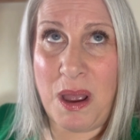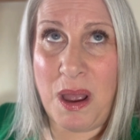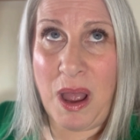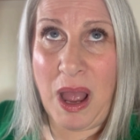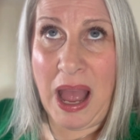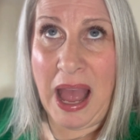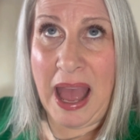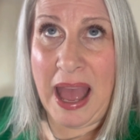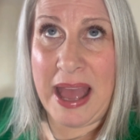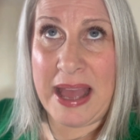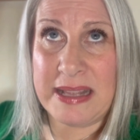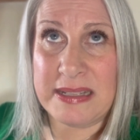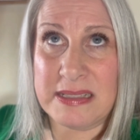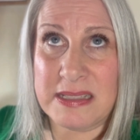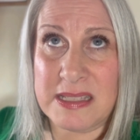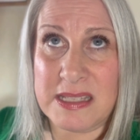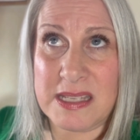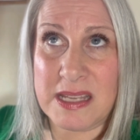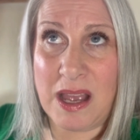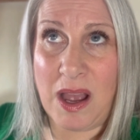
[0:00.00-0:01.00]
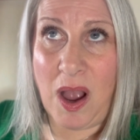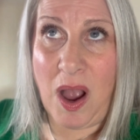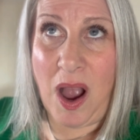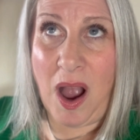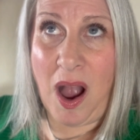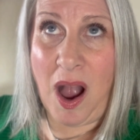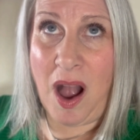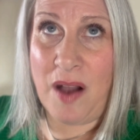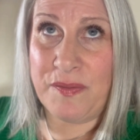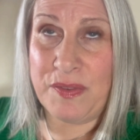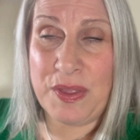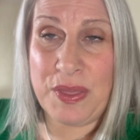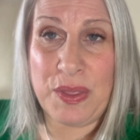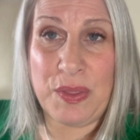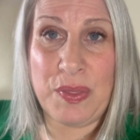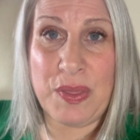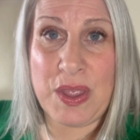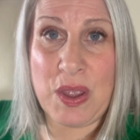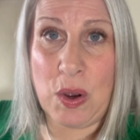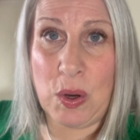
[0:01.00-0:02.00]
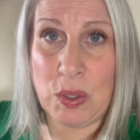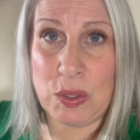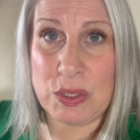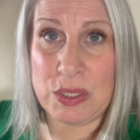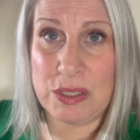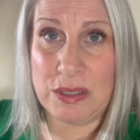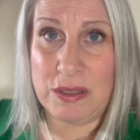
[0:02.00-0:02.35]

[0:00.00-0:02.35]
and other than the odd